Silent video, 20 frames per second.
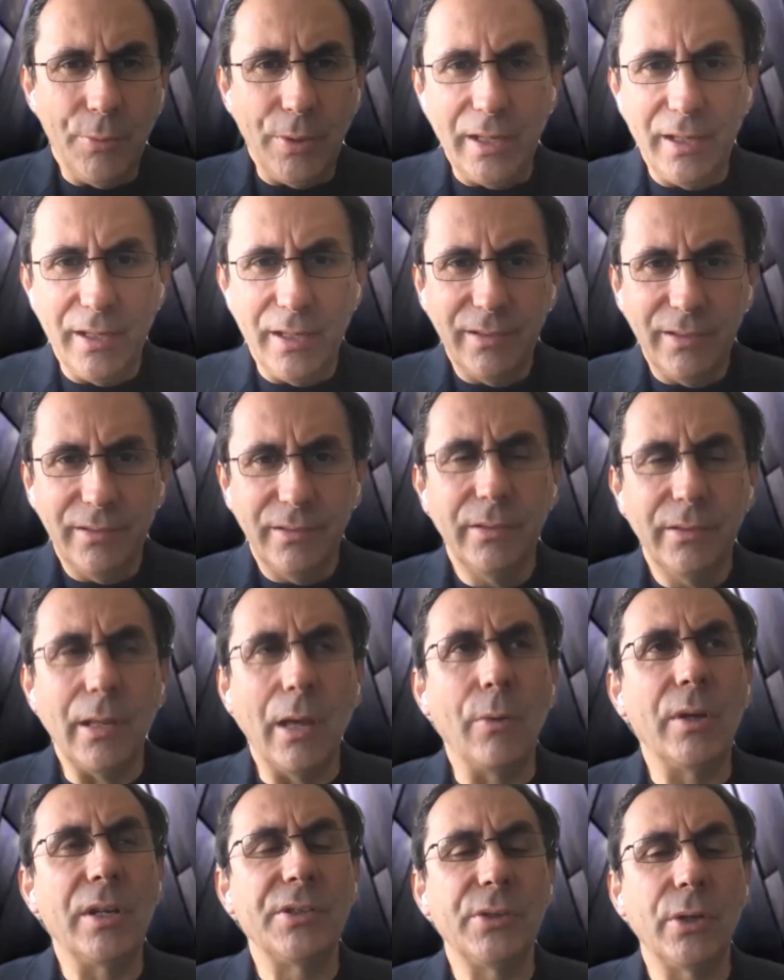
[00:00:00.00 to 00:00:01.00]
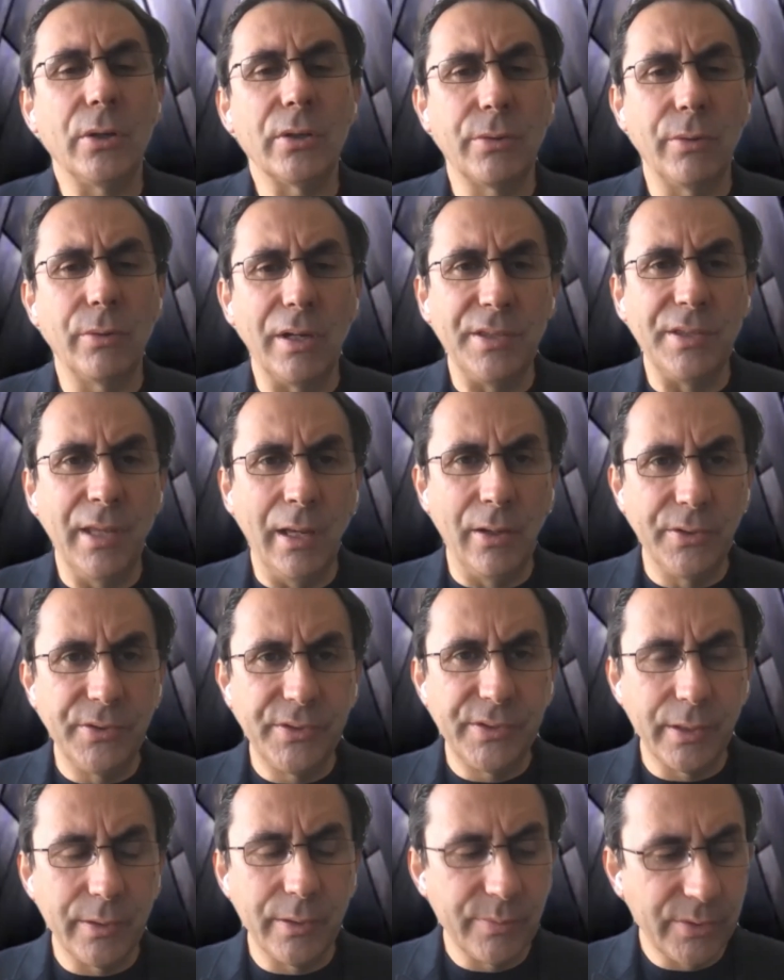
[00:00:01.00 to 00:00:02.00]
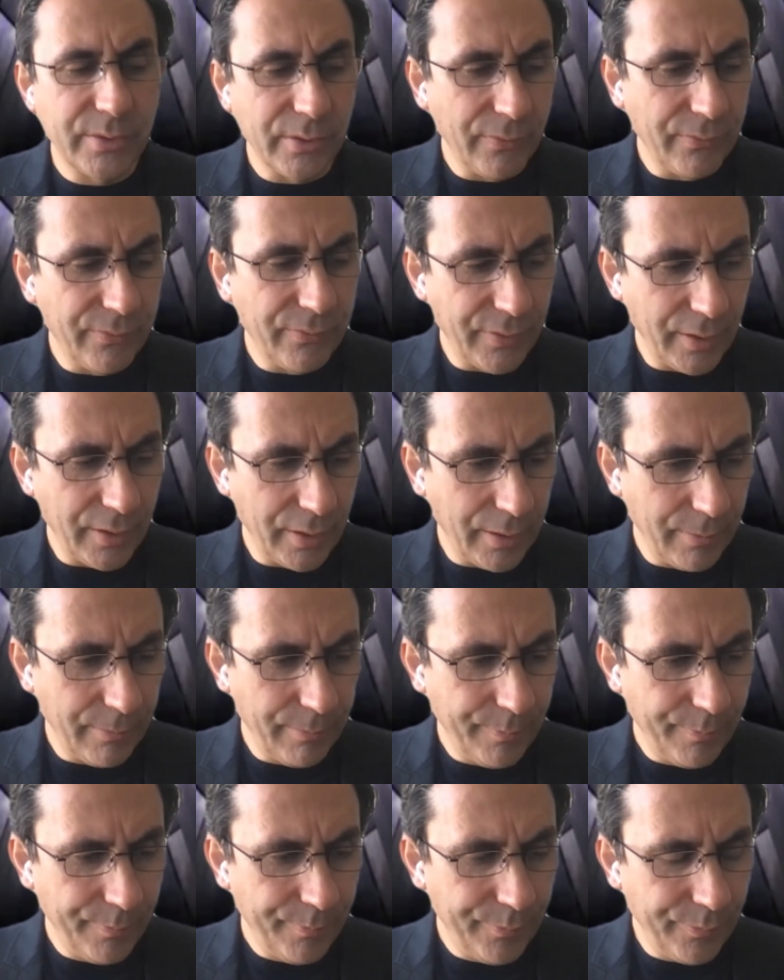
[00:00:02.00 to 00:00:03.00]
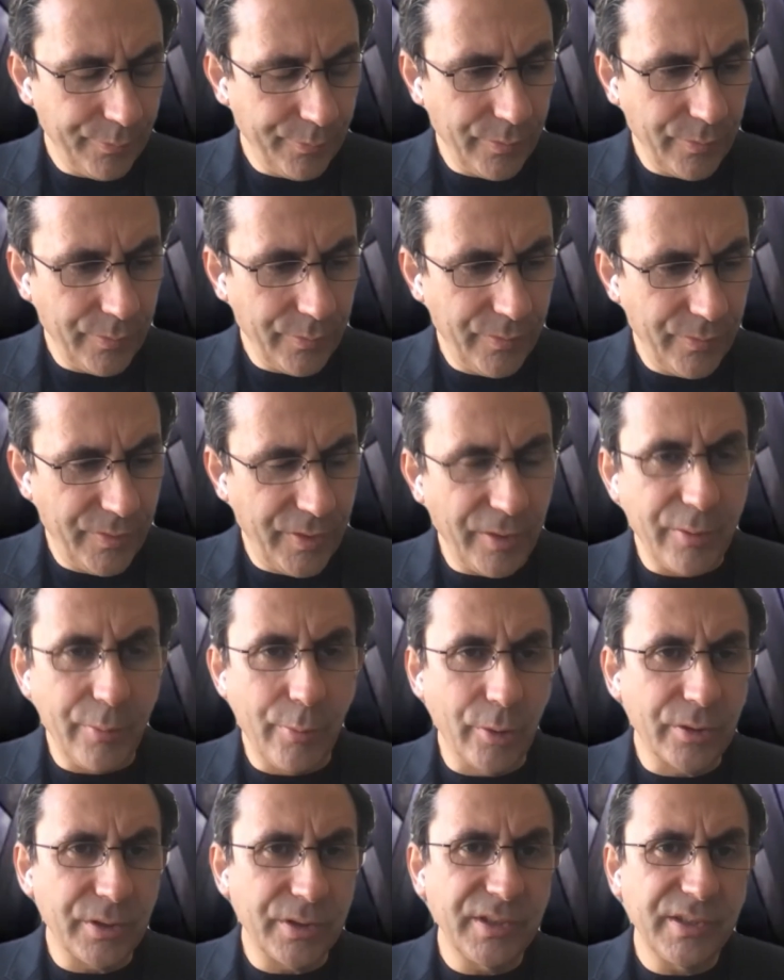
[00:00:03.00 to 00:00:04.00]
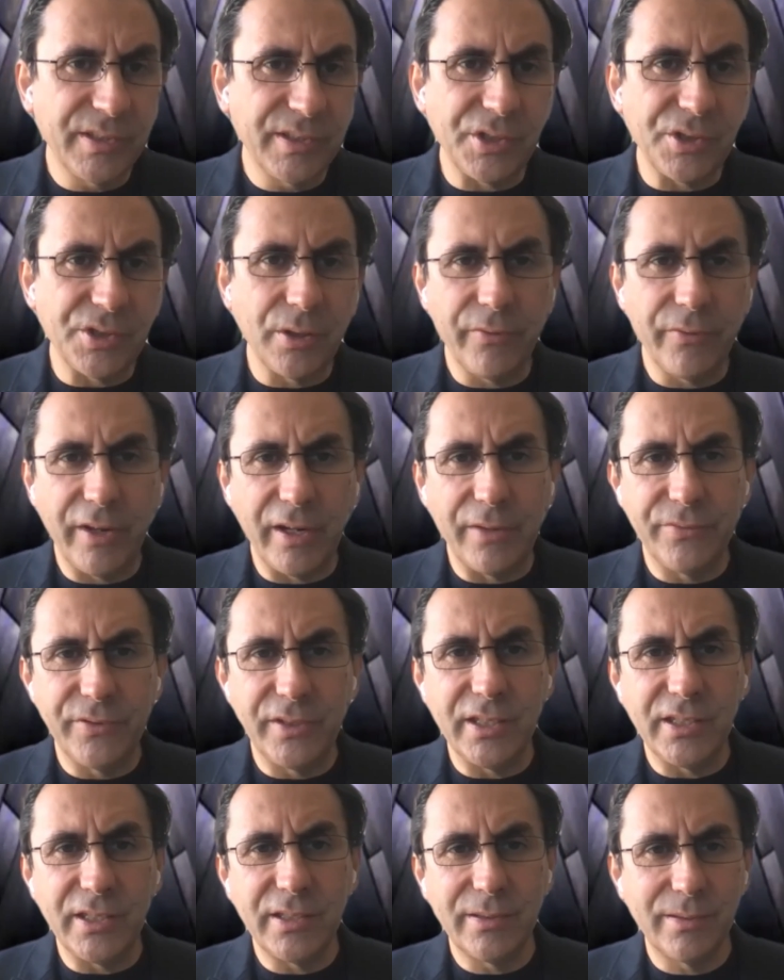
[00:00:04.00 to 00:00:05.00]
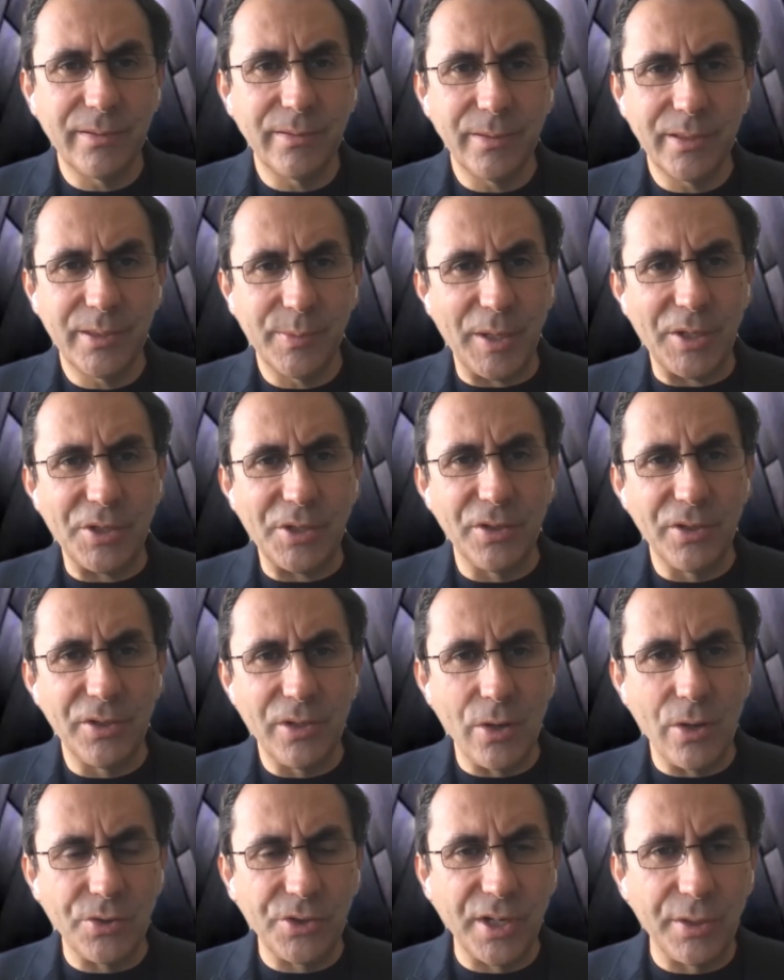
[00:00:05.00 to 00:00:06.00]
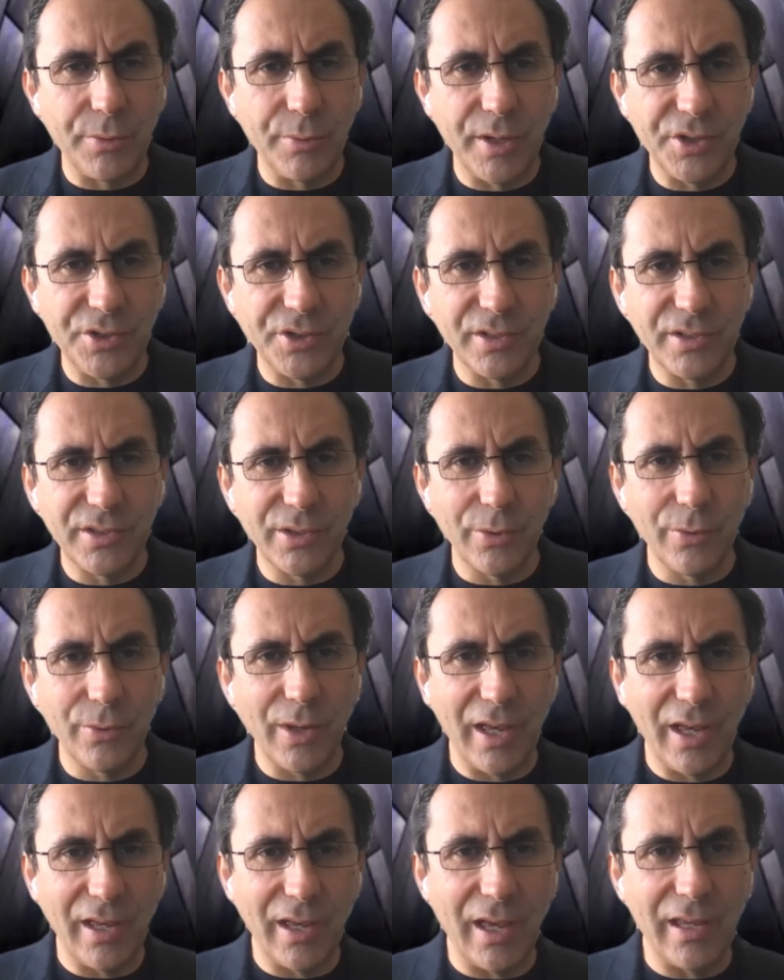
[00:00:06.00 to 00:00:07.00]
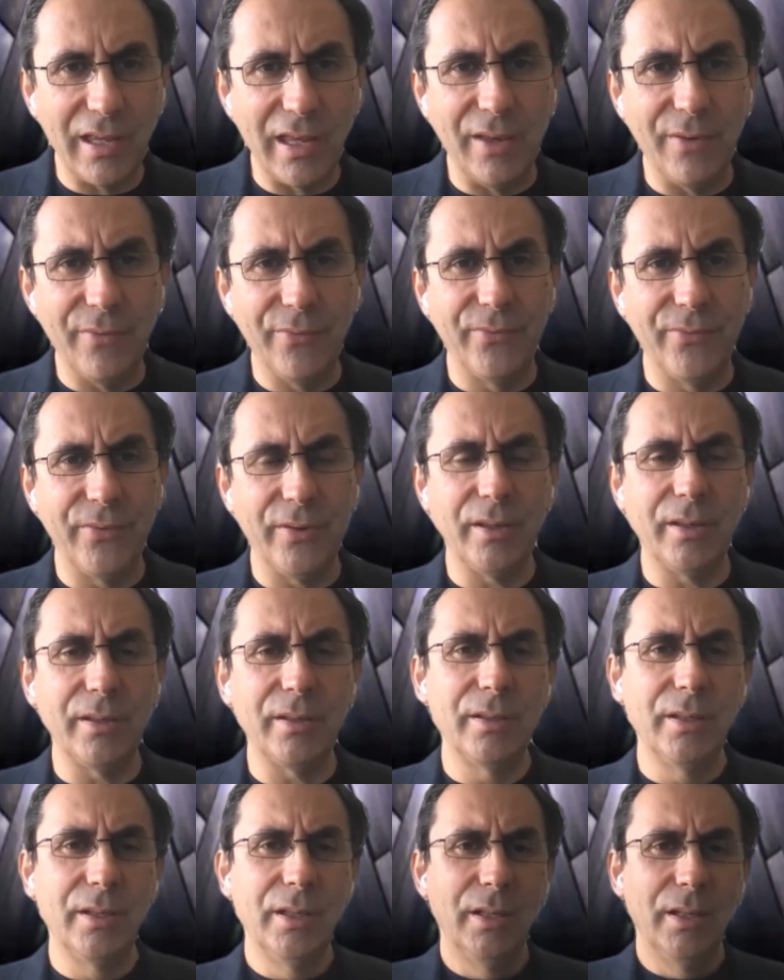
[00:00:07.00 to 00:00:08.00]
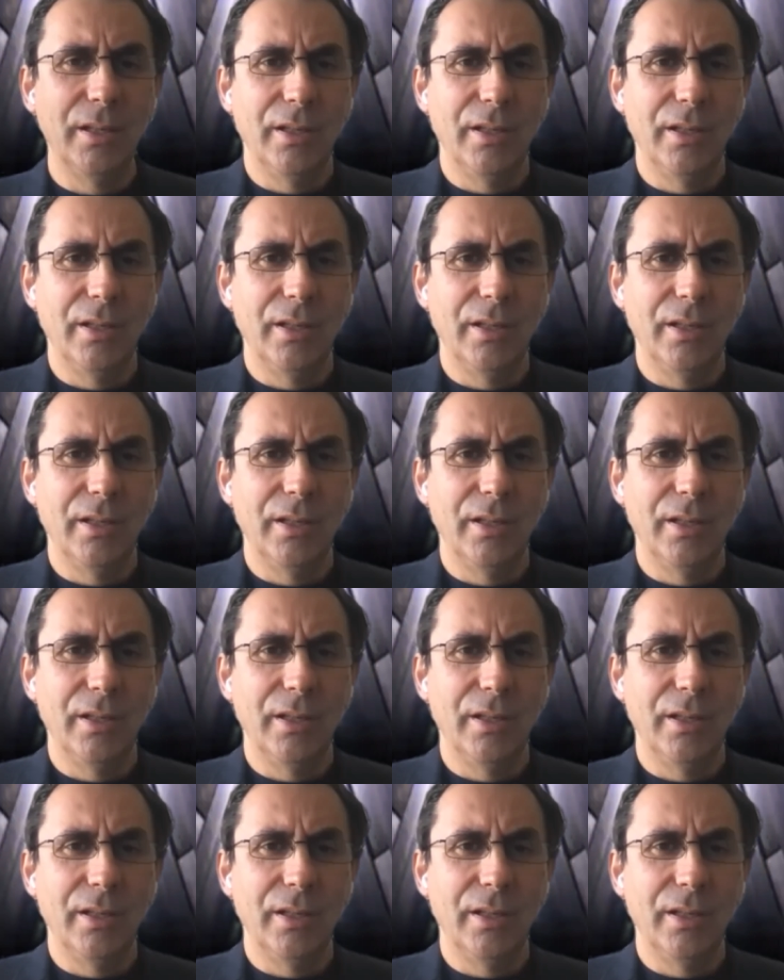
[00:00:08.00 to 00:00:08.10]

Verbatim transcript: I wanna talk right now in terms of the democratization of NFTs, especially in your generation. So I have,